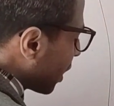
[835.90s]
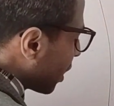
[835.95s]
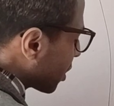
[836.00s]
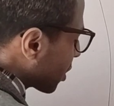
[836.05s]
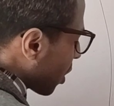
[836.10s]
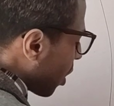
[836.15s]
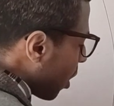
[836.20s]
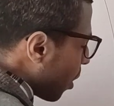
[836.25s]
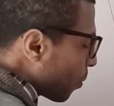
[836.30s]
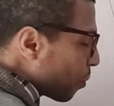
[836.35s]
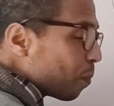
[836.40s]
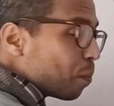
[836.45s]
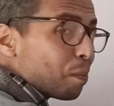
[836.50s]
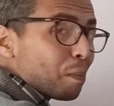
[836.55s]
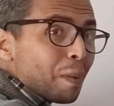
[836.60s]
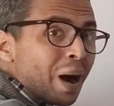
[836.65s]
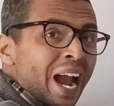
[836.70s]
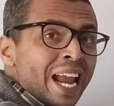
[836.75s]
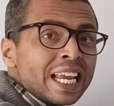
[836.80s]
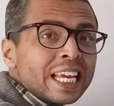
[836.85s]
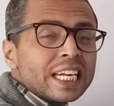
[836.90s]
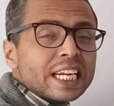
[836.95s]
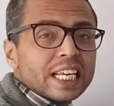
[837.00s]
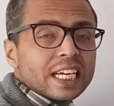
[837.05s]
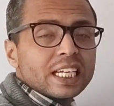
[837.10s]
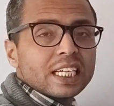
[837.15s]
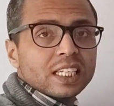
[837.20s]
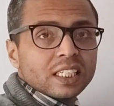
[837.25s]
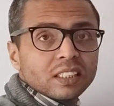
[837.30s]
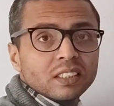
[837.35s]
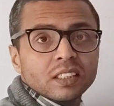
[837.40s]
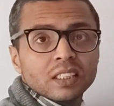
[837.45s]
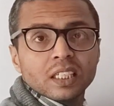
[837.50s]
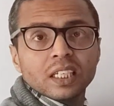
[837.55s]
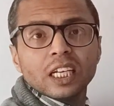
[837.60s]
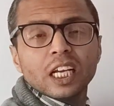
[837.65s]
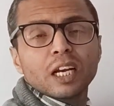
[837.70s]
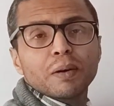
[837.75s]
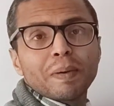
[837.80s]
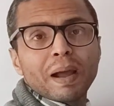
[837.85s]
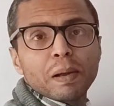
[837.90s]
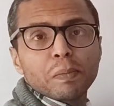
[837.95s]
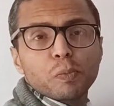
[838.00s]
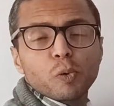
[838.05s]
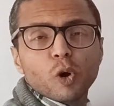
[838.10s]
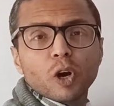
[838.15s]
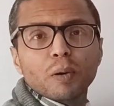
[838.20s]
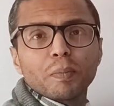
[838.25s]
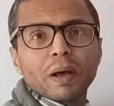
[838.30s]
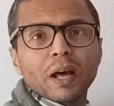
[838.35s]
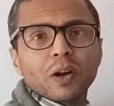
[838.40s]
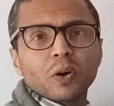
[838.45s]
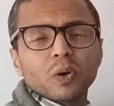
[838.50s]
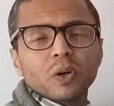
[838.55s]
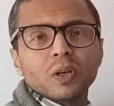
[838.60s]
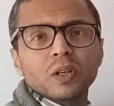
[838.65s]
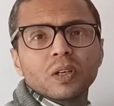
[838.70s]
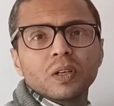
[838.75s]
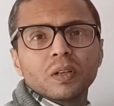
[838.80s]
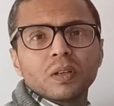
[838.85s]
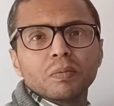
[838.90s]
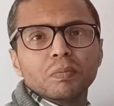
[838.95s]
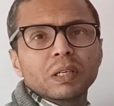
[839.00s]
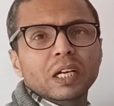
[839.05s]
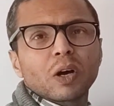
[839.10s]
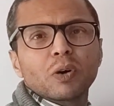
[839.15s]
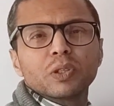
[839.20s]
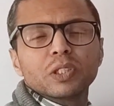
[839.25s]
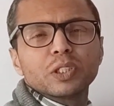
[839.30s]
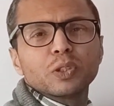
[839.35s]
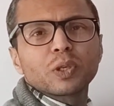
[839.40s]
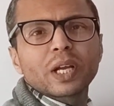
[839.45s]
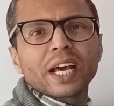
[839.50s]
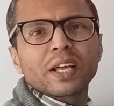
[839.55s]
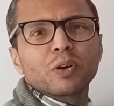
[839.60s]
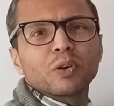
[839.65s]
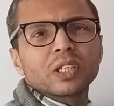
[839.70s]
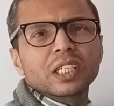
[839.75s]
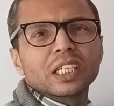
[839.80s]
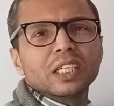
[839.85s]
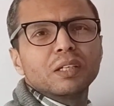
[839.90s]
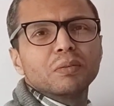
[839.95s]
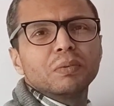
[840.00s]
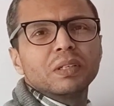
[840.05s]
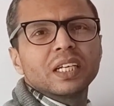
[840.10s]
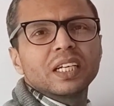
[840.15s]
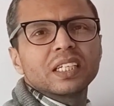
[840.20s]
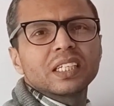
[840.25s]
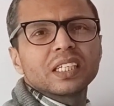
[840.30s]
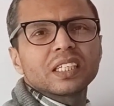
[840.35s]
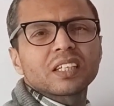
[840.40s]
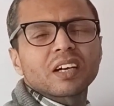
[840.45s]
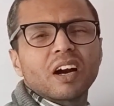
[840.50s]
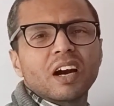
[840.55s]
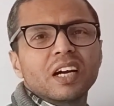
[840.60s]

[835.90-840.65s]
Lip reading: cells of mine in my bone marrow, because you cannot eliminate it